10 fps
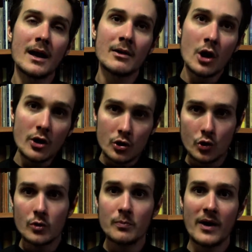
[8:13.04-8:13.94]
not a
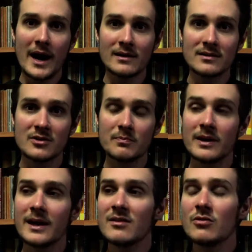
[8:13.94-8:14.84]
good practice,
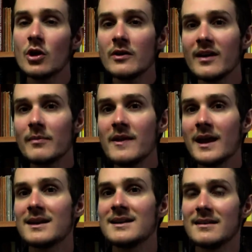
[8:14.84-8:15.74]
but it's not something that I
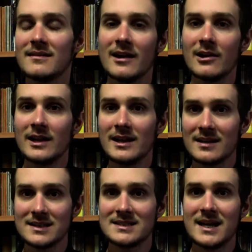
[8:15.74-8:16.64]
can necessarily
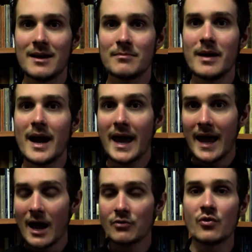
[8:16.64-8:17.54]
condemn
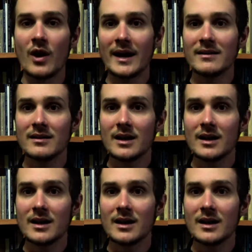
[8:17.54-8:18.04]
outright.